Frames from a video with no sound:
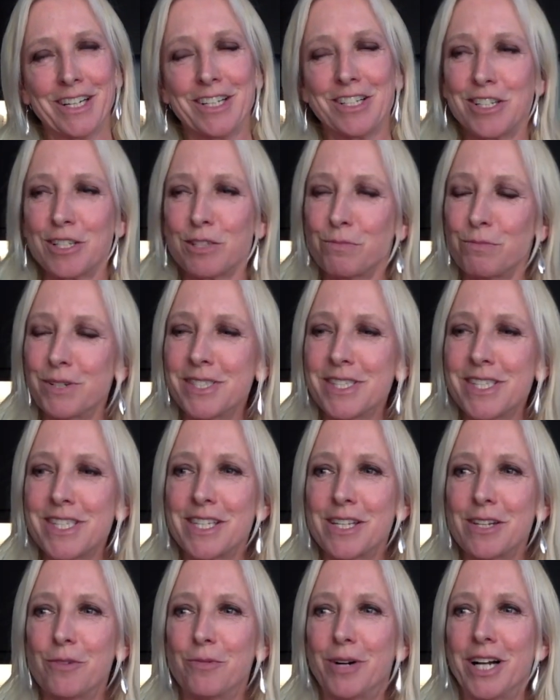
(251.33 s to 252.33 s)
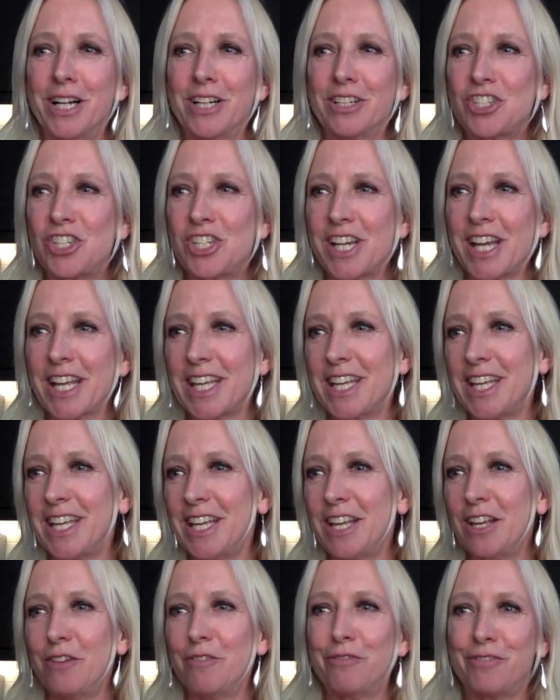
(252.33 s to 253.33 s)
Just once in a while, check
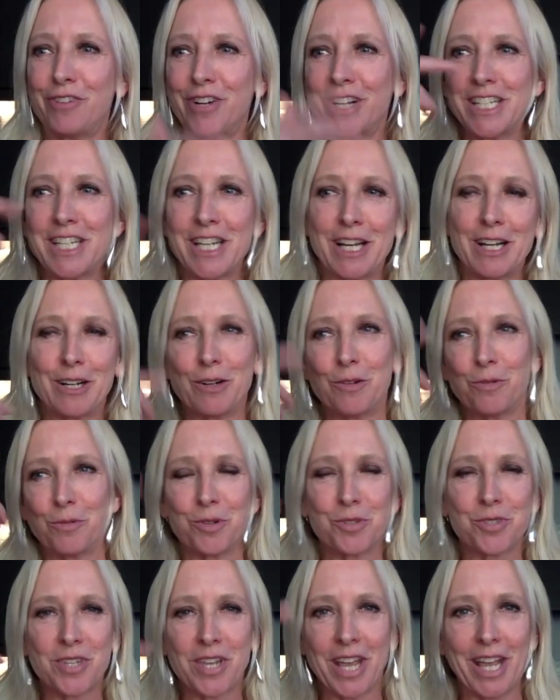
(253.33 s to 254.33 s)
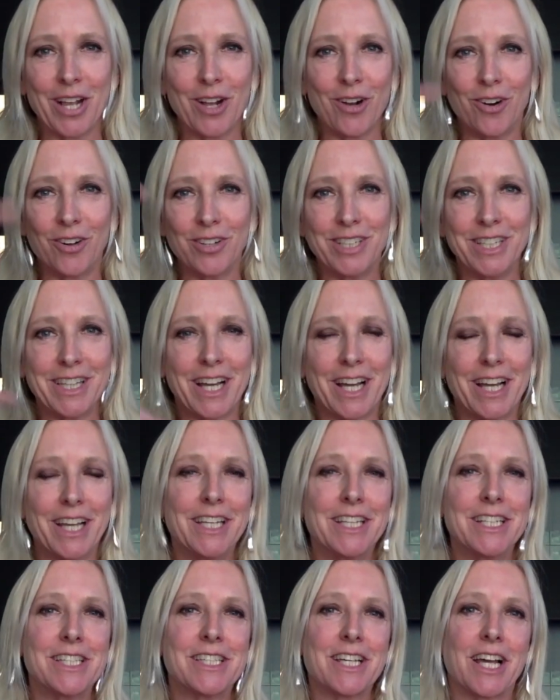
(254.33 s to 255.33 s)
in, find out what's going on in that
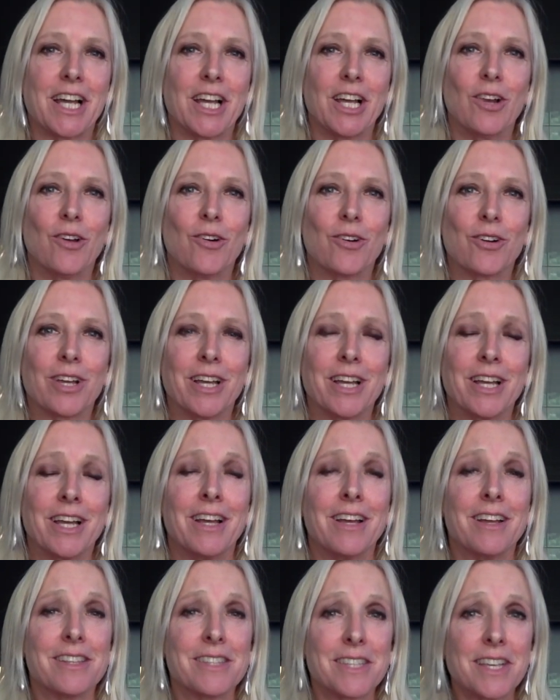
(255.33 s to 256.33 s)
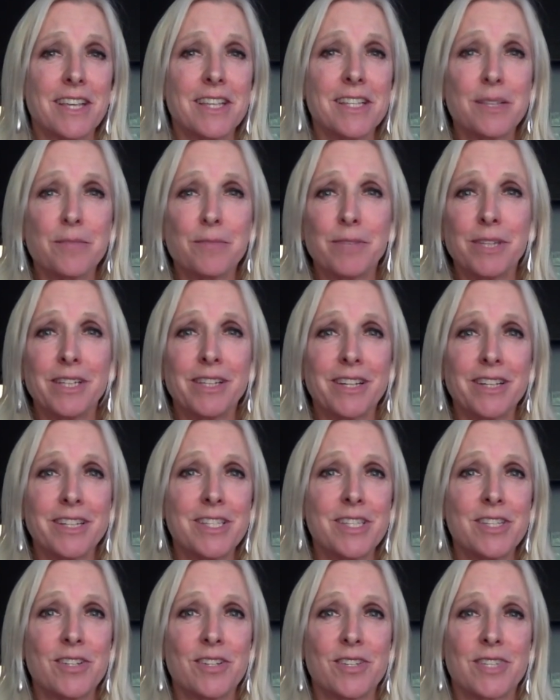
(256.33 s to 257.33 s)
inner dialogue. Say something nice
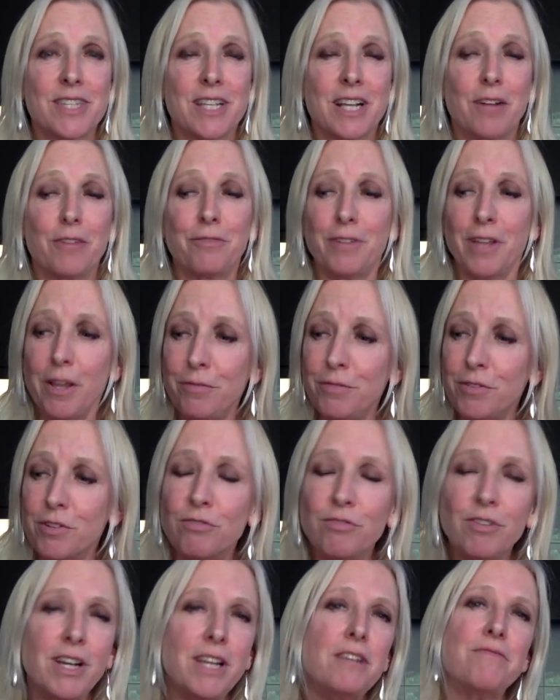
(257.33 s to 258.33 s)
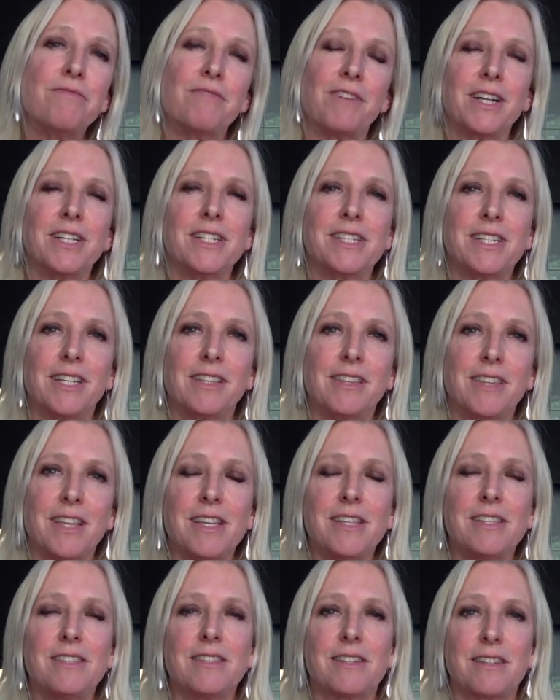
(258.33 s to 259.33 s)
to yourself. If you're really finding
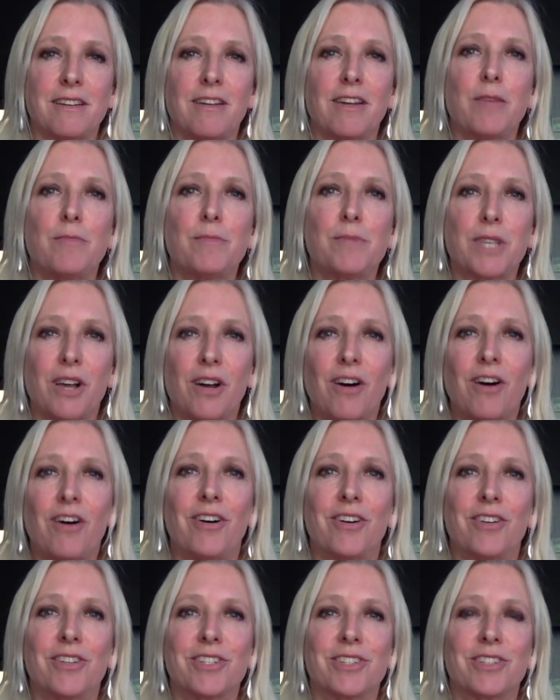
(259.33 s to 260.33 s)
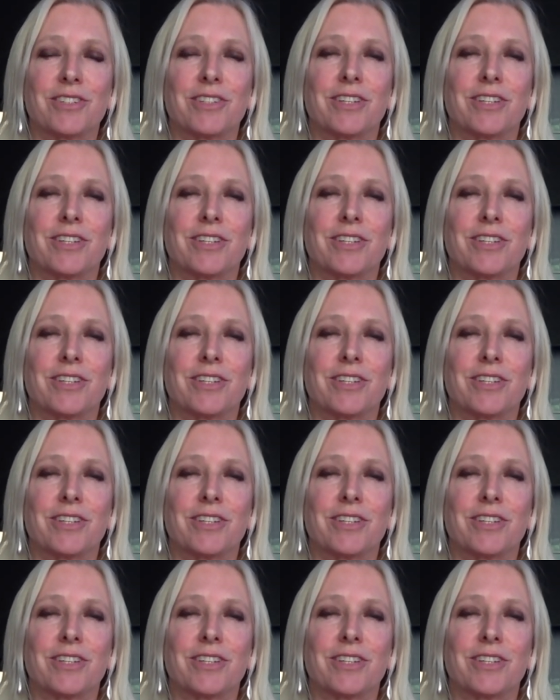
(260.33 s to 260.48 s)
these times hard,